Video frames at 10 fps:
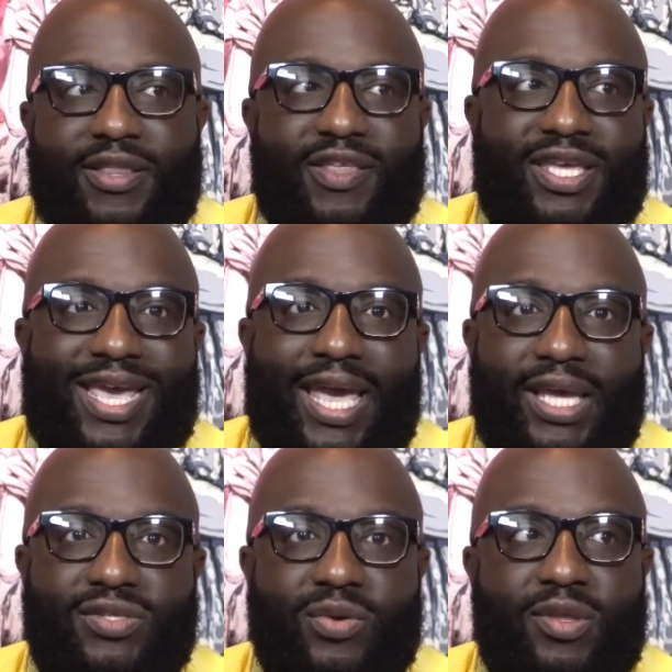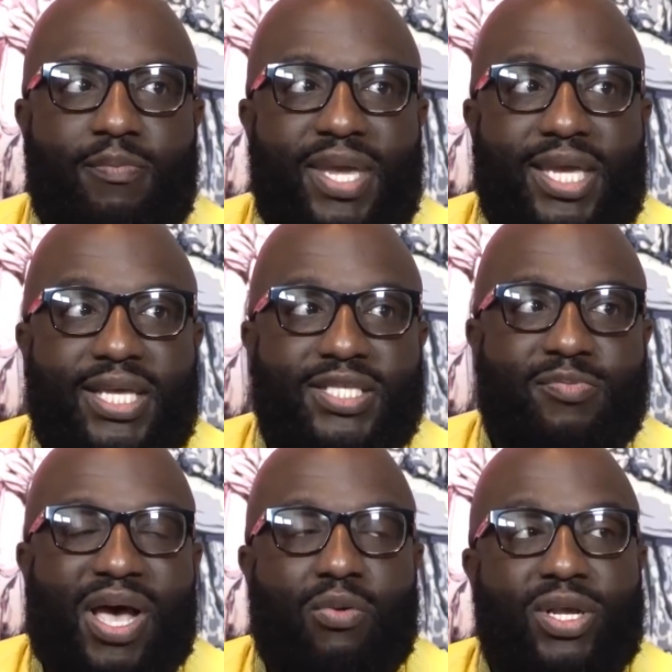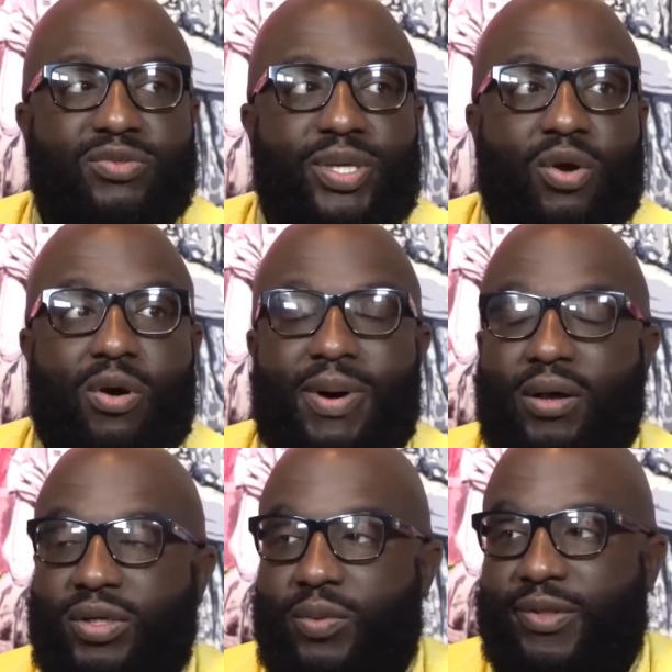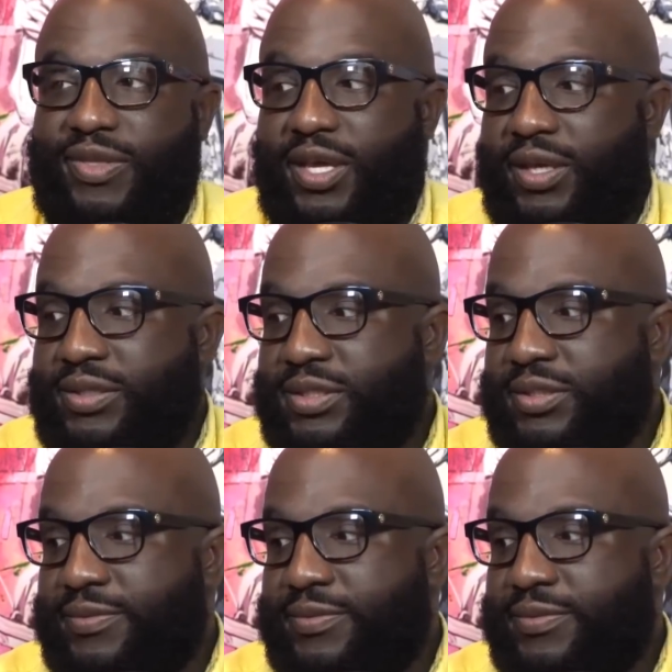the gains or the means by which we go about doing things?